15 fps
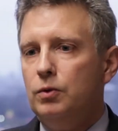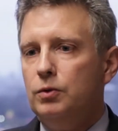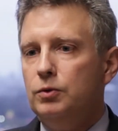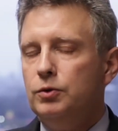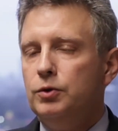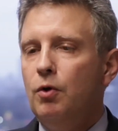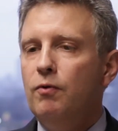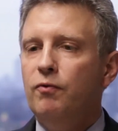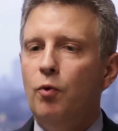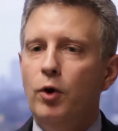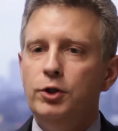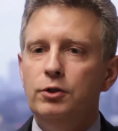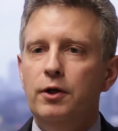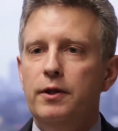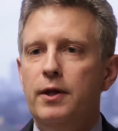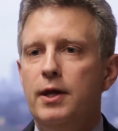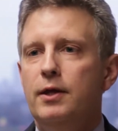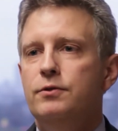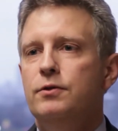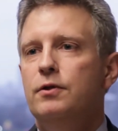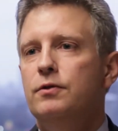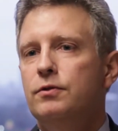So unfortunately, the
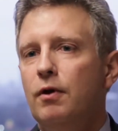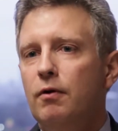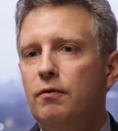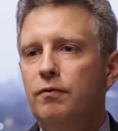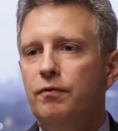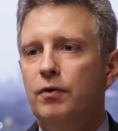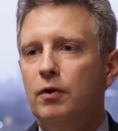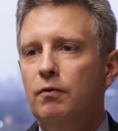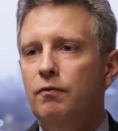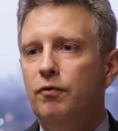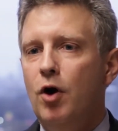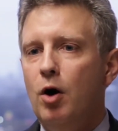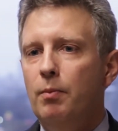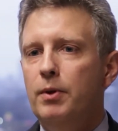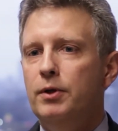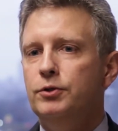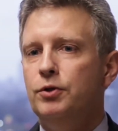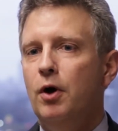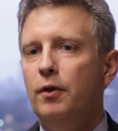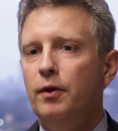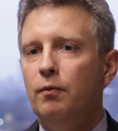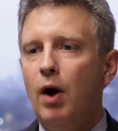incidence of lymphoma is
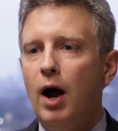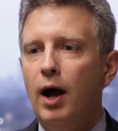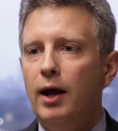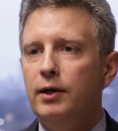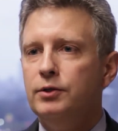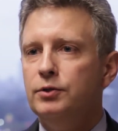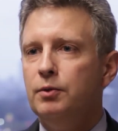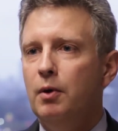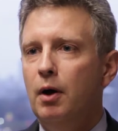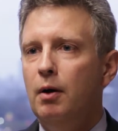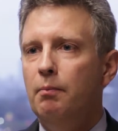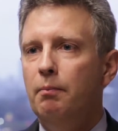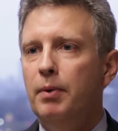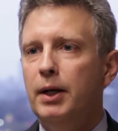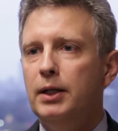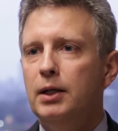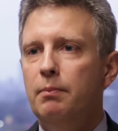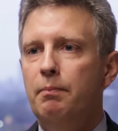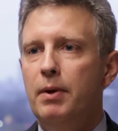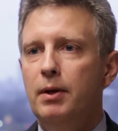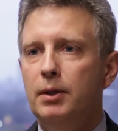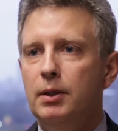on the rise, but
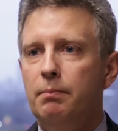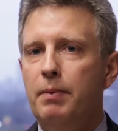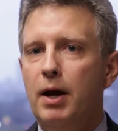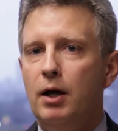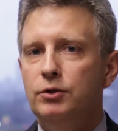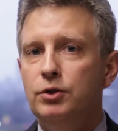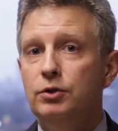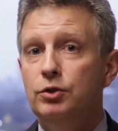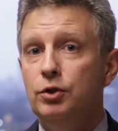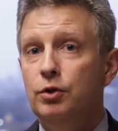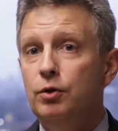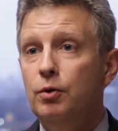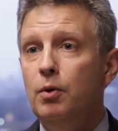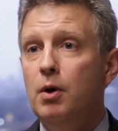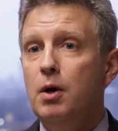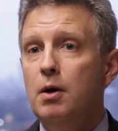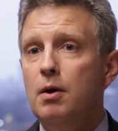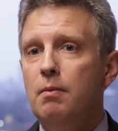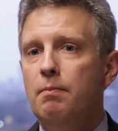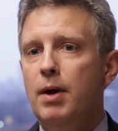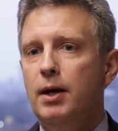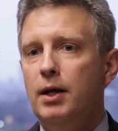in comparison to
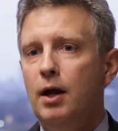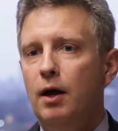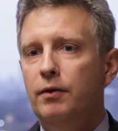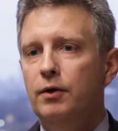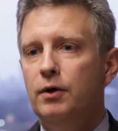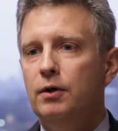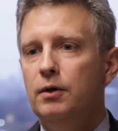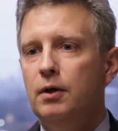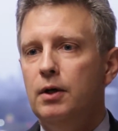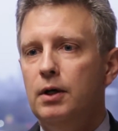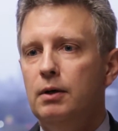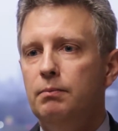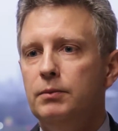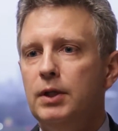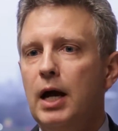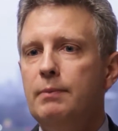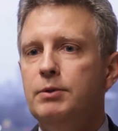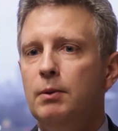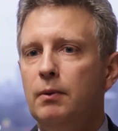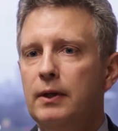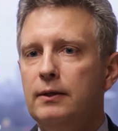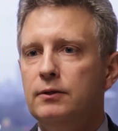many other types
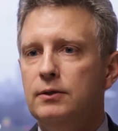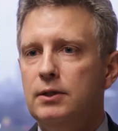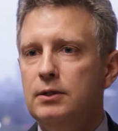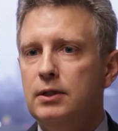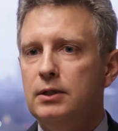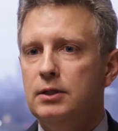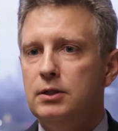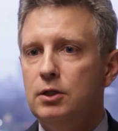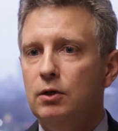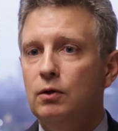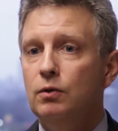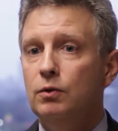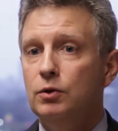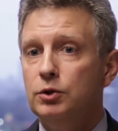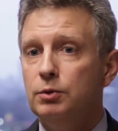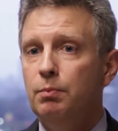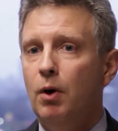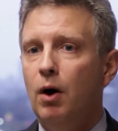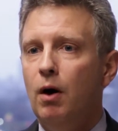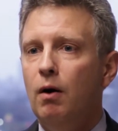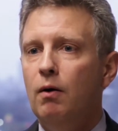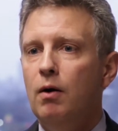of malignancies, it's still
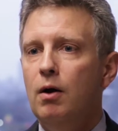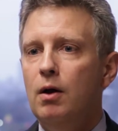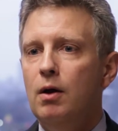small.